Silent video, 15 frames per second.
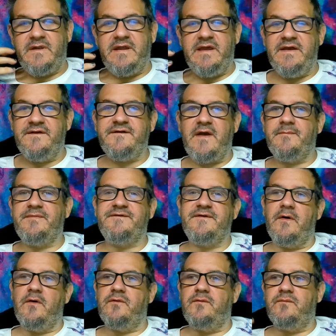each
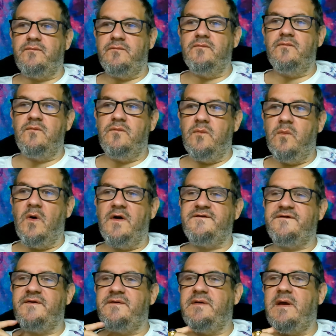episode
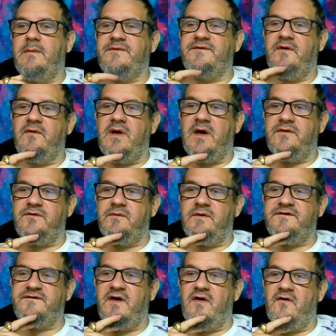was an episode unto
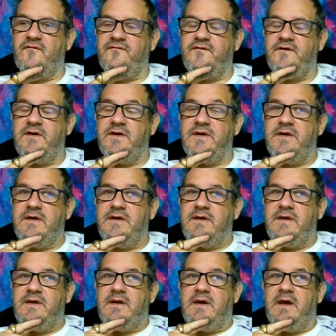itself.
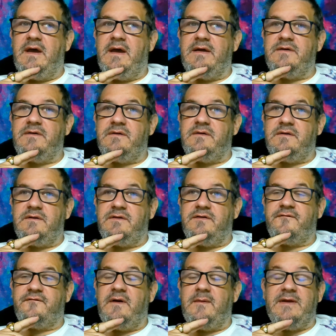And the
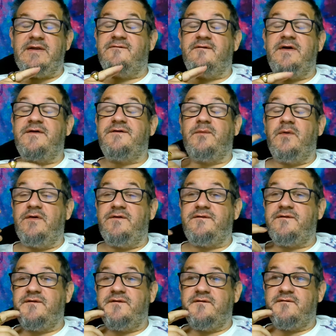framing device
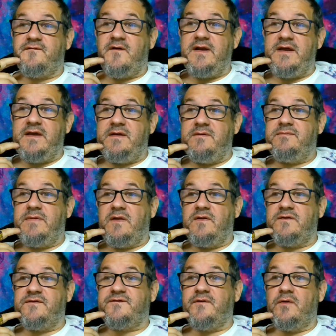was Freddy
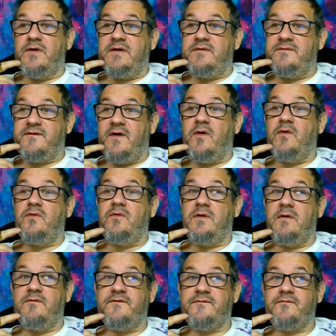telling the story. So it
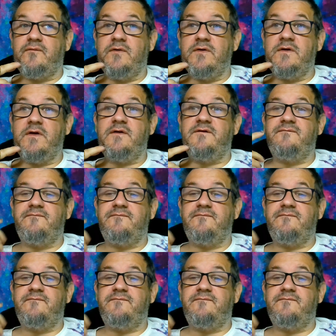was really good.